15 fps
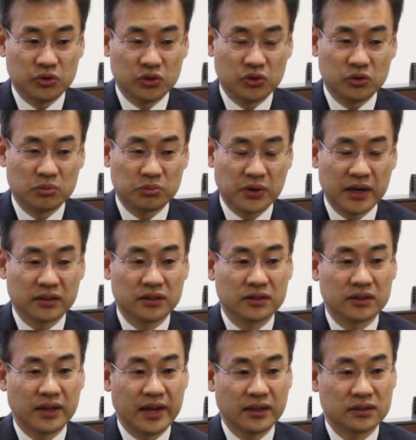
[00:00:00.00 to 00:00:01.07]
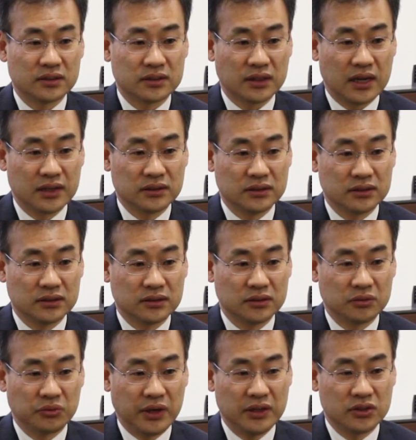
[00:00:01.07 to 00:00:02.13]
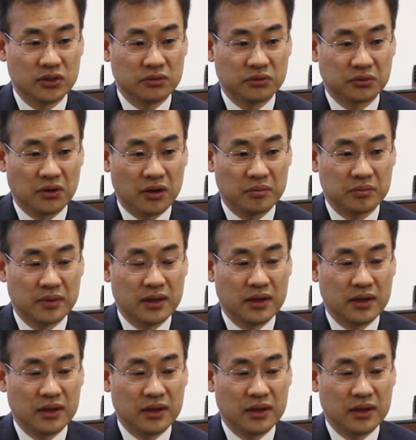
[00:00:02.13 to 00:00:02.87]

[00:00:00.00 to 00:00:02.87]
we do practical exercises ranging from